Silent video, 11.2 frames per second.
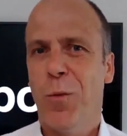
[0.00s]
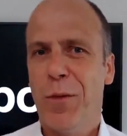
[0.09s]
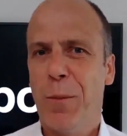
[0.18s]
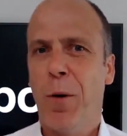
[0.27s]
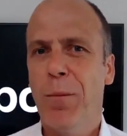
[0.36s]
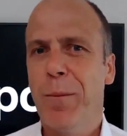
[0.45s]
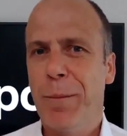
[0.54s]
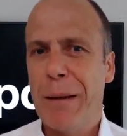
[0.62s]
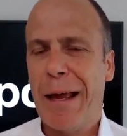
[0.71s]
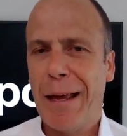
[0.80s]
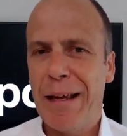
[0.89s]
the
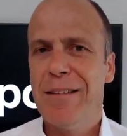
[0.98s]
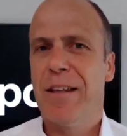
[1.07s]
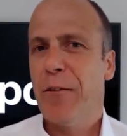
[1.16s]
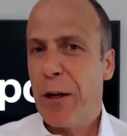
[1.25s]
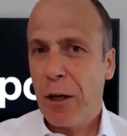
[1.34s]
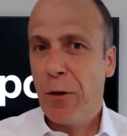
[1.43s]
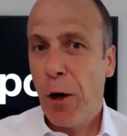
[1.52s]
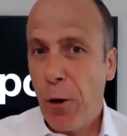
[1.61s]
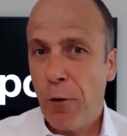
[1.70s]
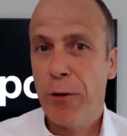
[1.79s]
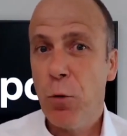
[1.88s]
problem is that it
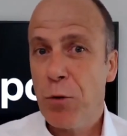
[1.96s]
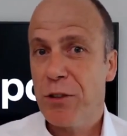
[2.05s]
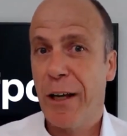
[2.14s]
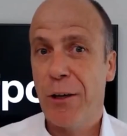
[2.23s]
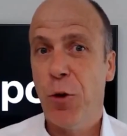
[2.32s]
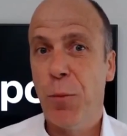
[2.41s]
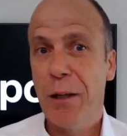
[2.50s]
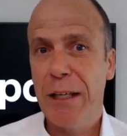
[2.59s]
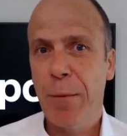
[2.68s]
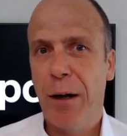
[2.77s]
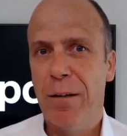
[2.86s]
often looks like a
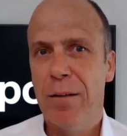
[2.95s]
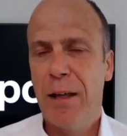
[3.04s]
normal email.